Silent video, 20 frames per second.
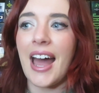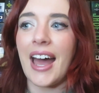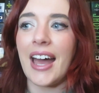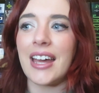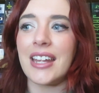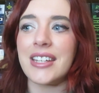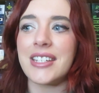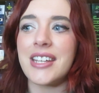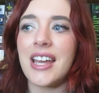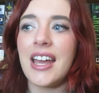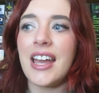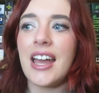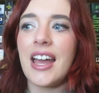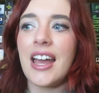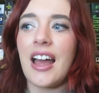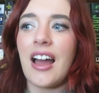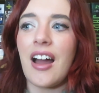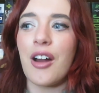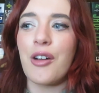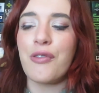And
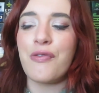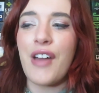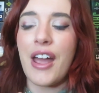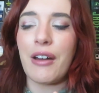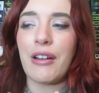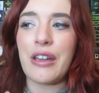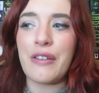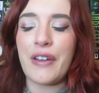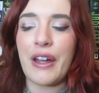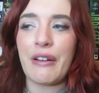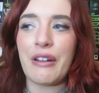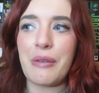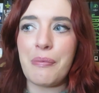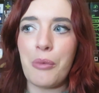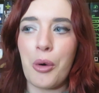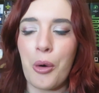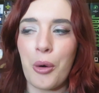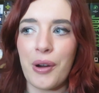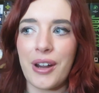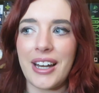are very, very
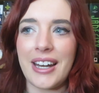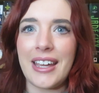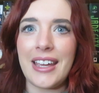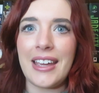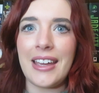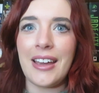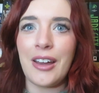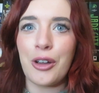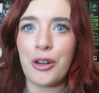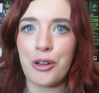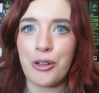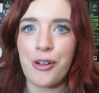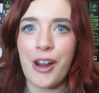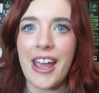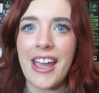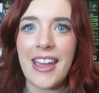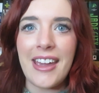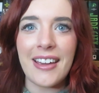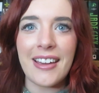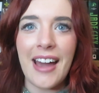morally
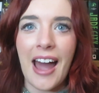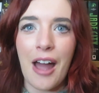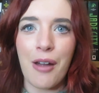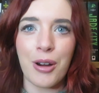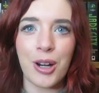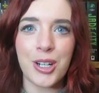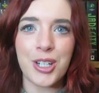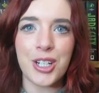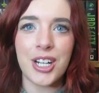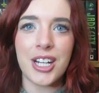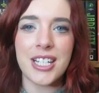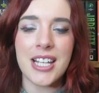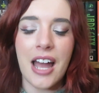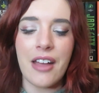grey characters,